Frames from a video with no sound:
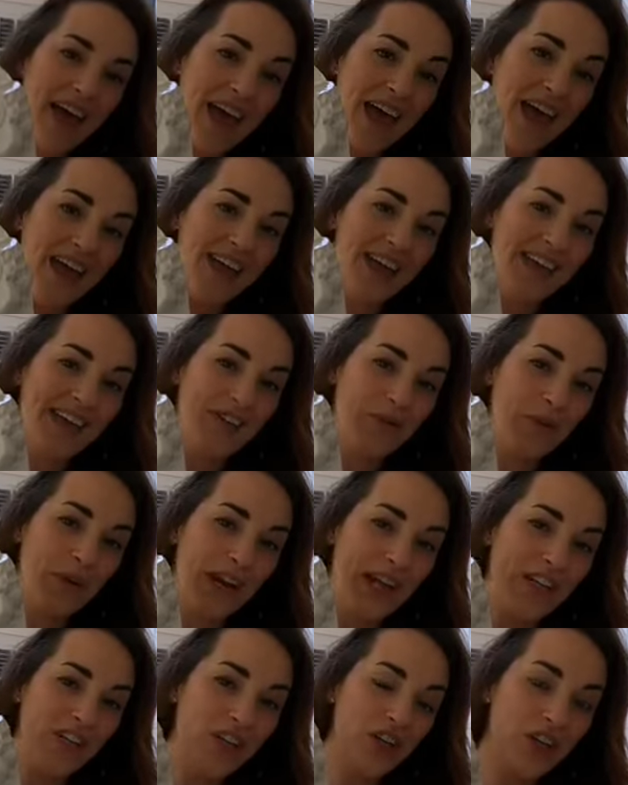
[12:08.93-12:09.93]
And when
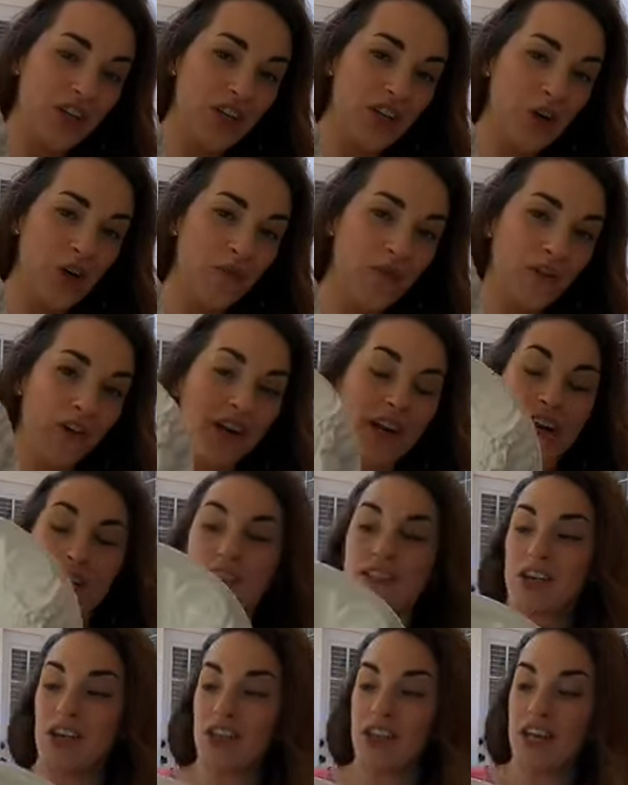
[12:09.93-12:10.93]
I turned it over and I
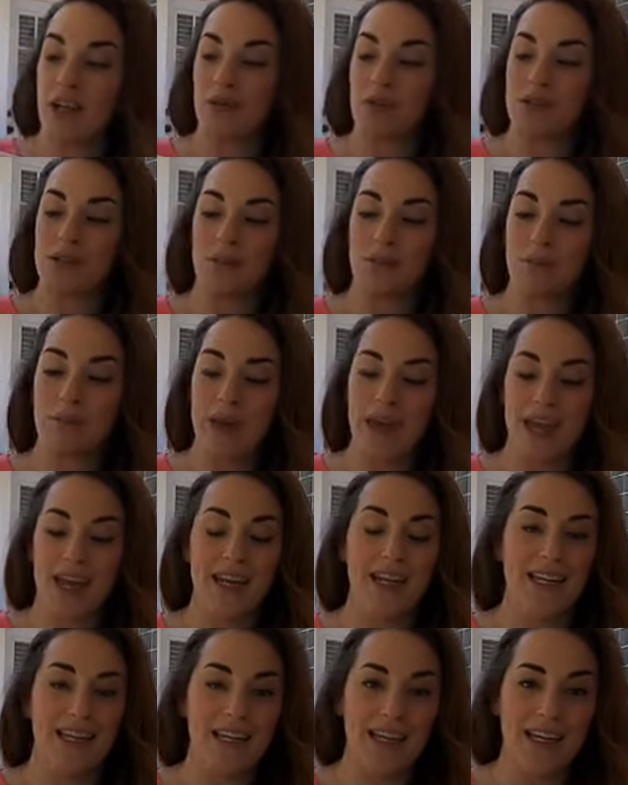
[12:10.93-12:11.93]
saw that it was
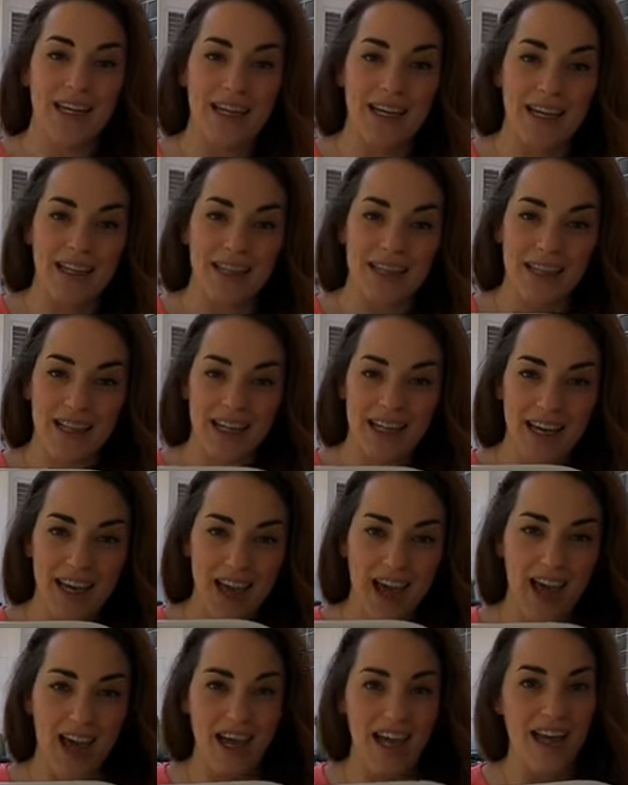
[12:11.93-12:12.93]
made in Italy,
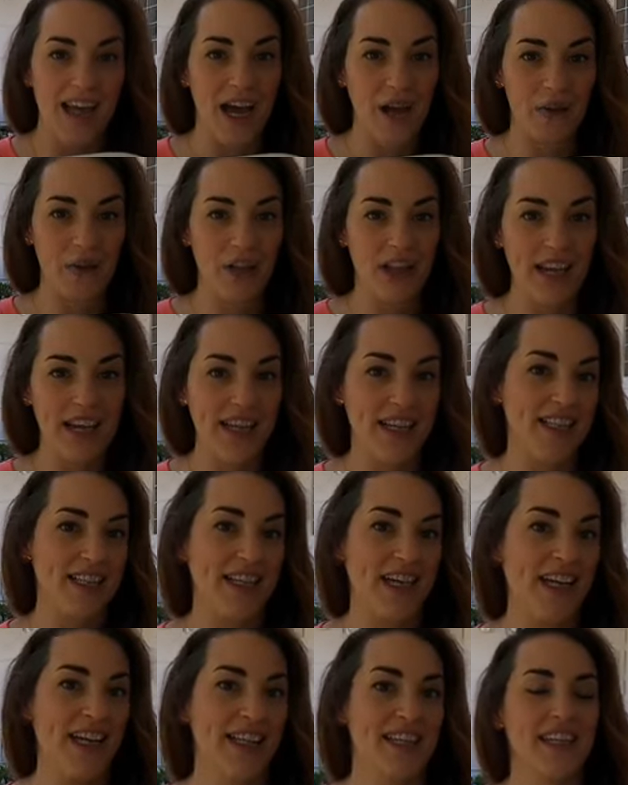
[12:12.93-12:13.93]
I got really
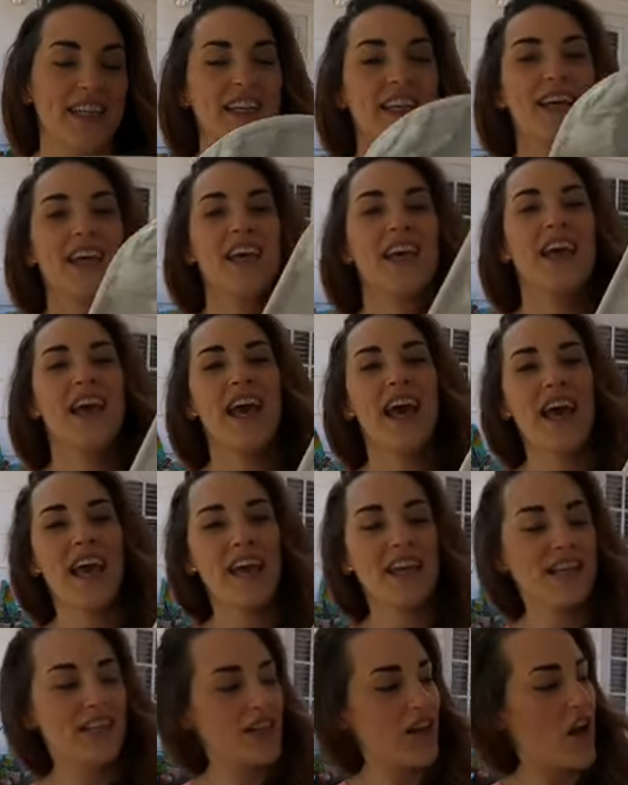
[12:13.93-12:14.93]
excited.
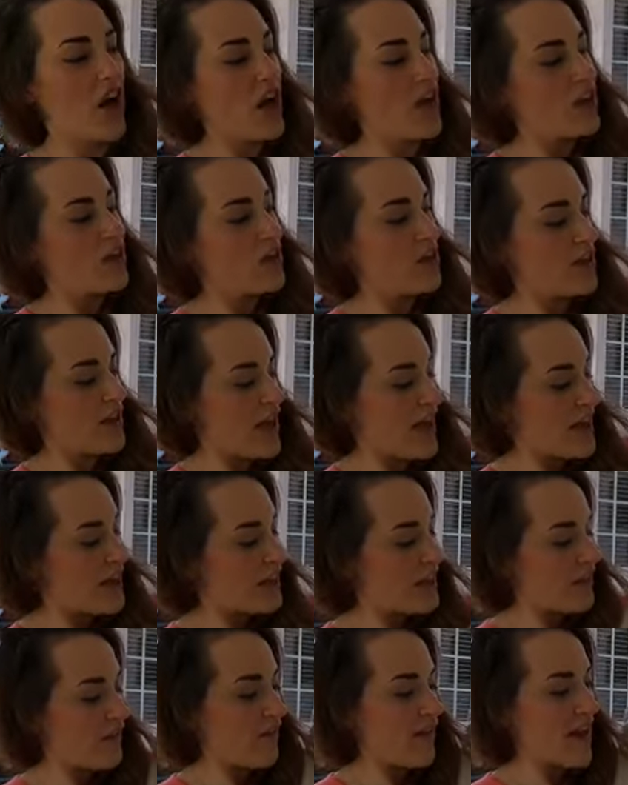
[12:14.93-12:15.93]
And other
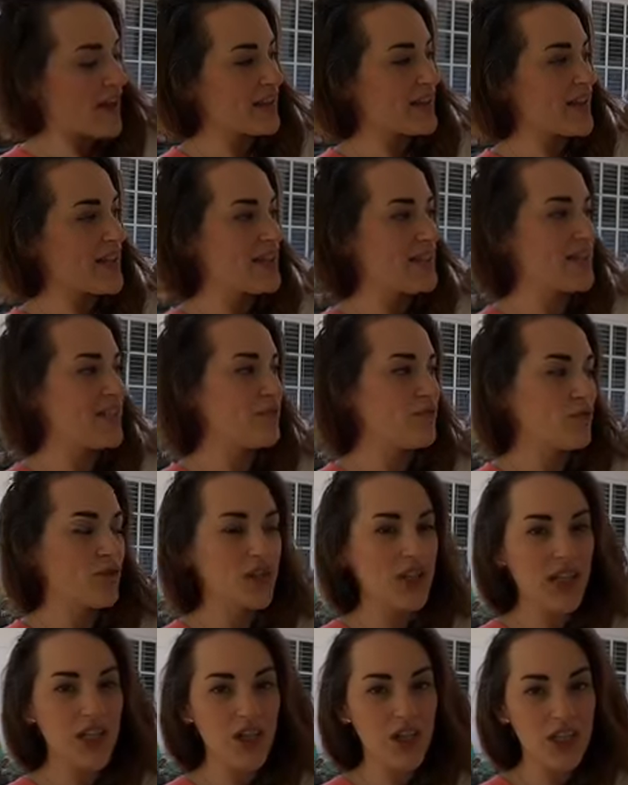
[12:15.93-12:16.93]
than the fact that it's in
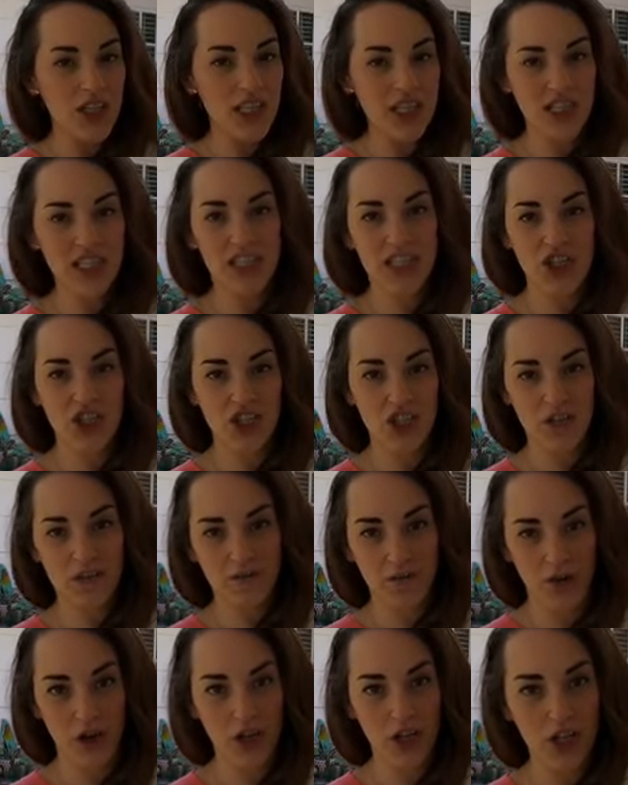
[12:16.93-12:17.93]
really good condition
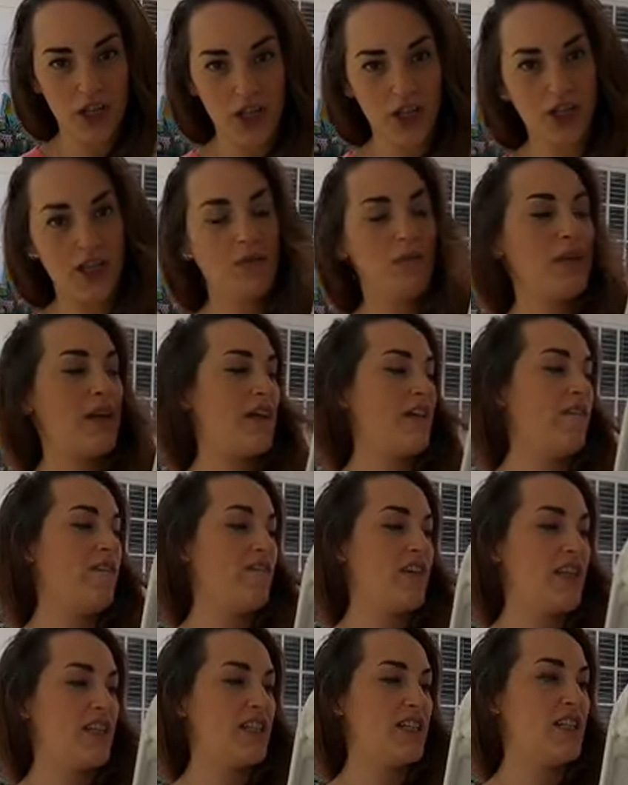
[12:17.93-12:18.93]
for clearly being
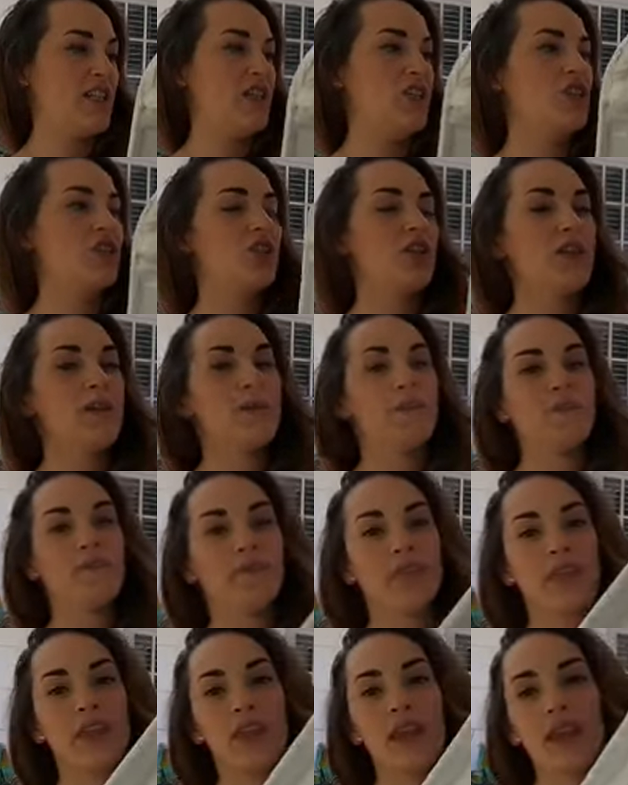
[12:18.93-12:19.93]
vintage,
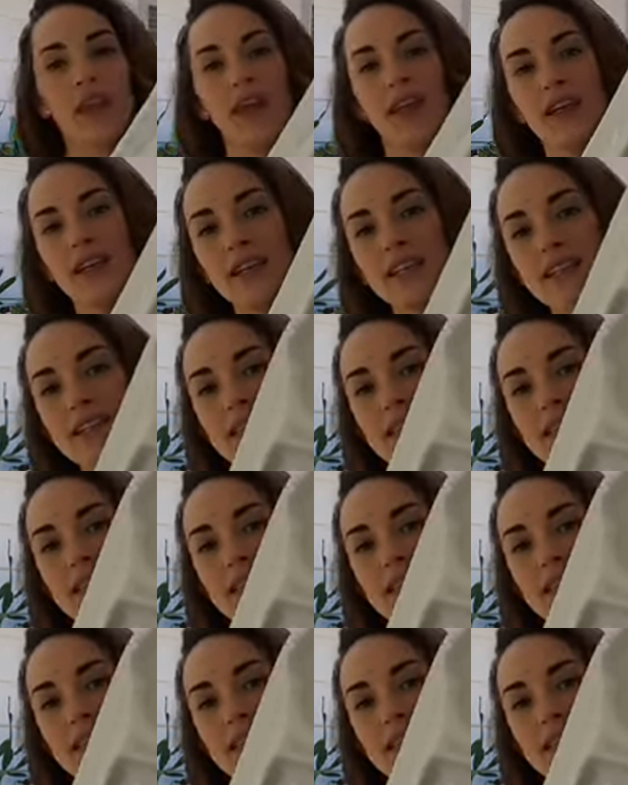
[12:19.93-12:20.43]
and it